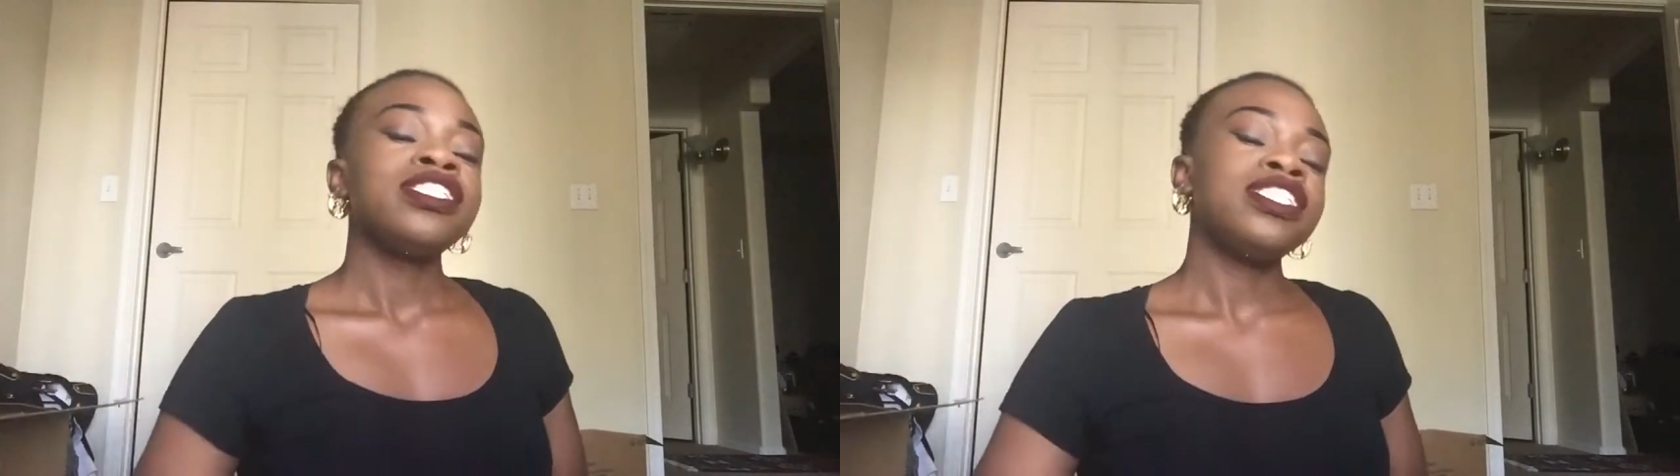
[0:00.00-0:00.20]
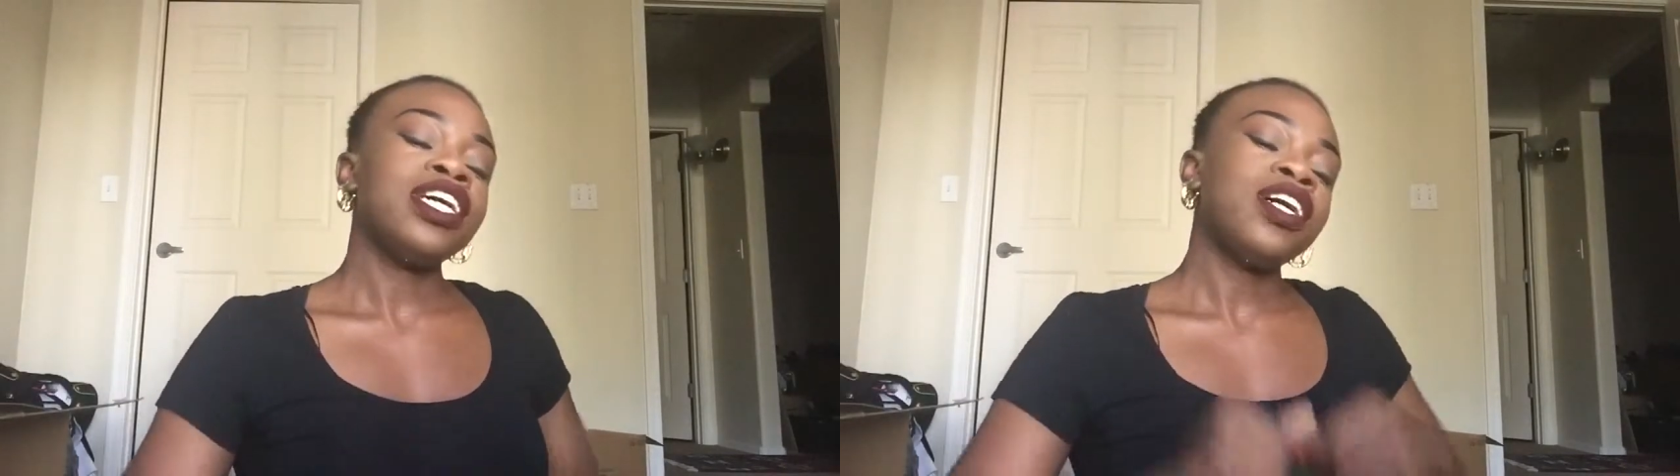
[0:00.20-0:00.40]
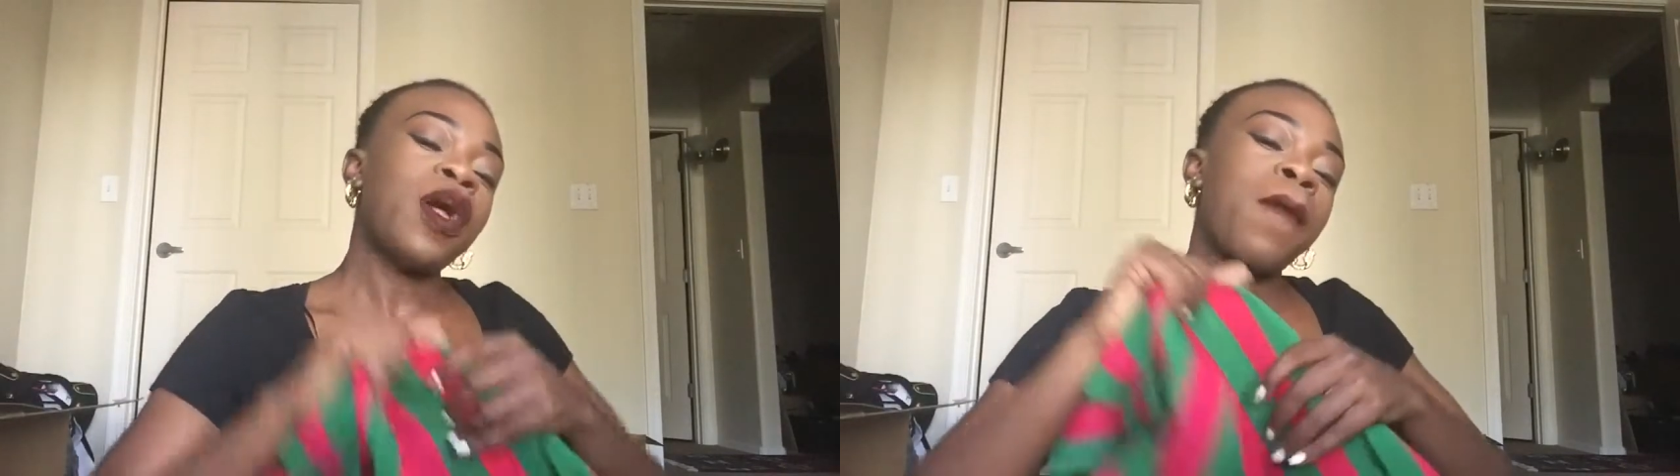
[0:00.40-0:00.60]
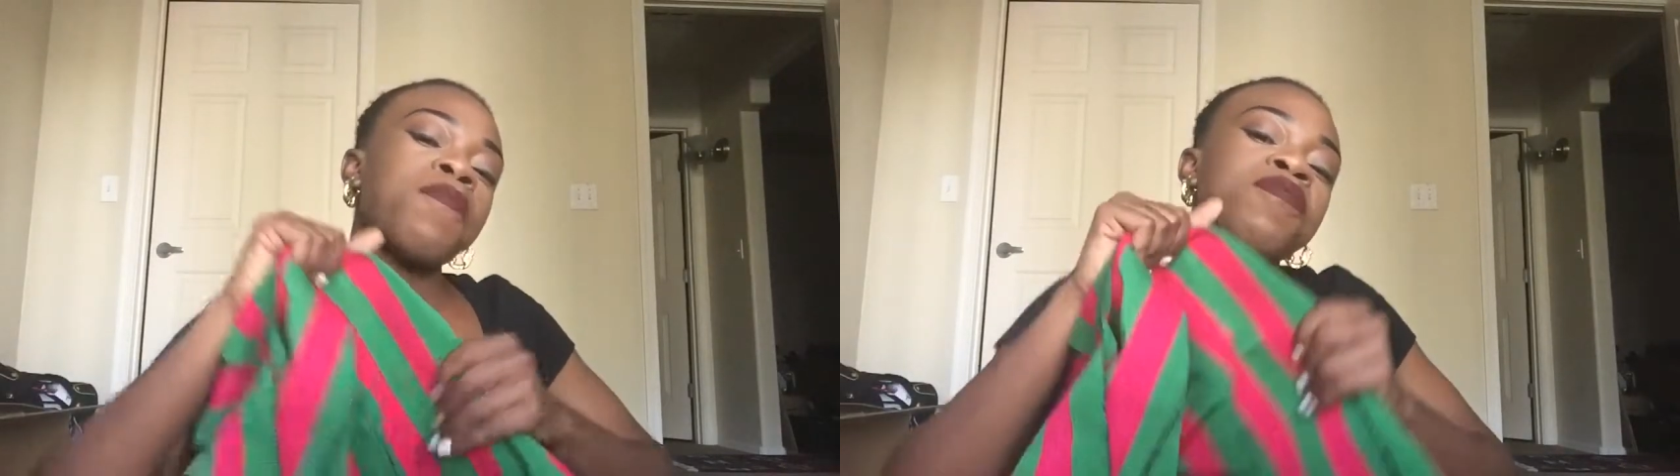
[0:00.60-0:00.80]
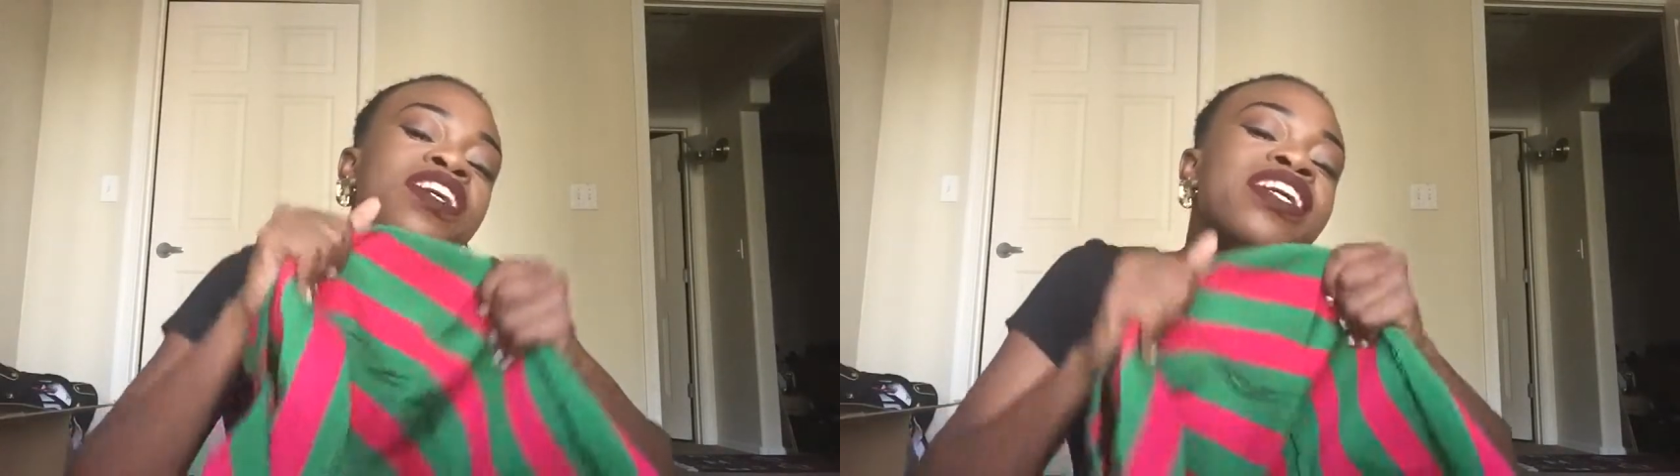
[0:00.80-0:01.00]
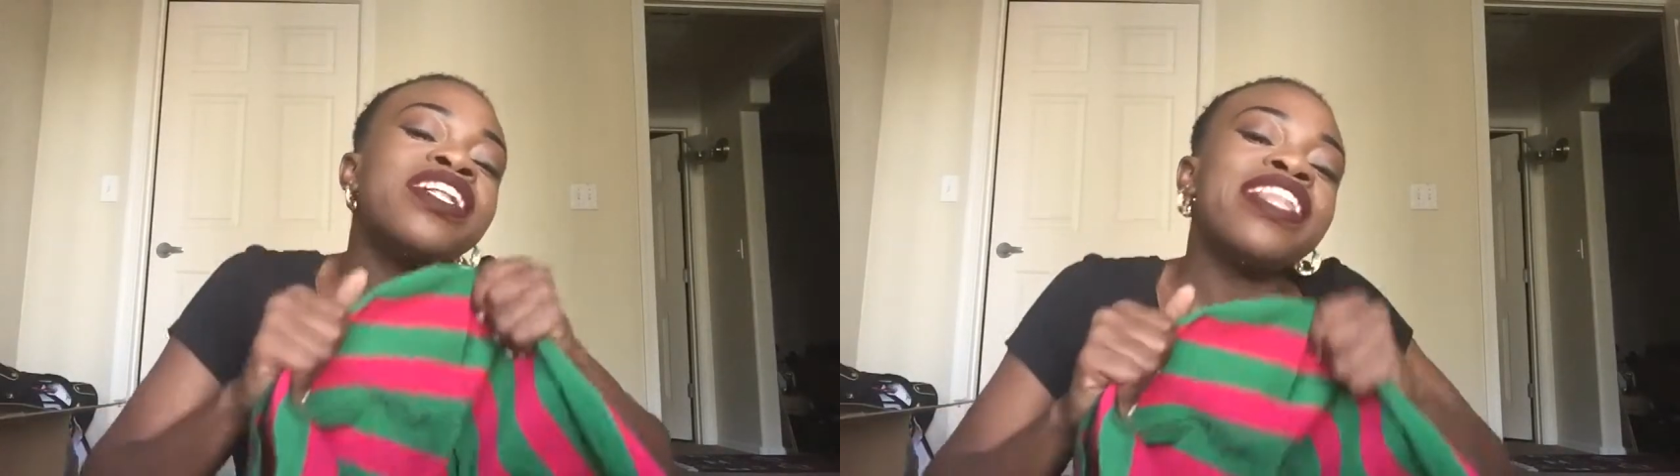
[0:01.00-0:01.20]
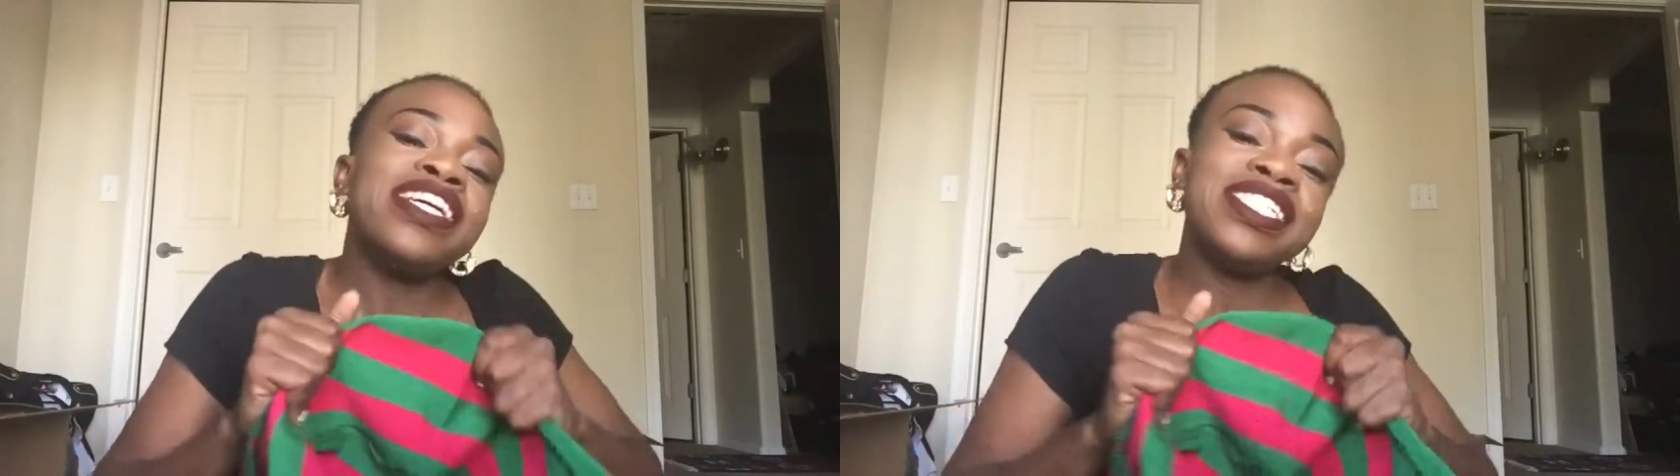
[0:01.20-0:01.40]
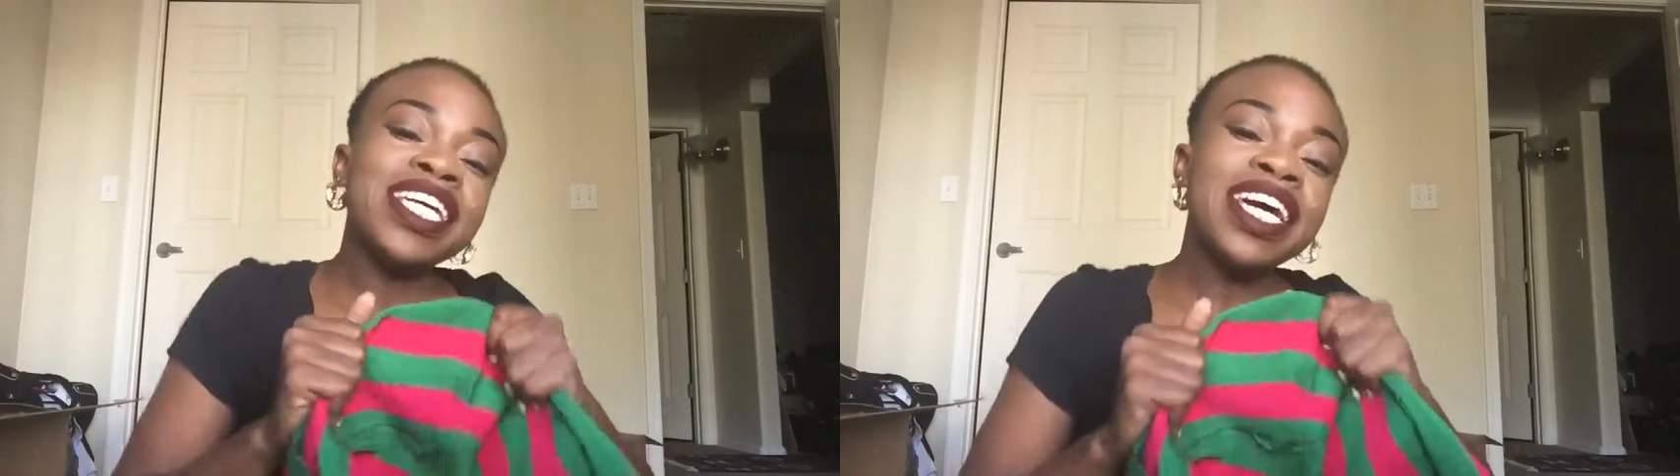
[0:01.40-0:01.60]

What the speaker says: So let's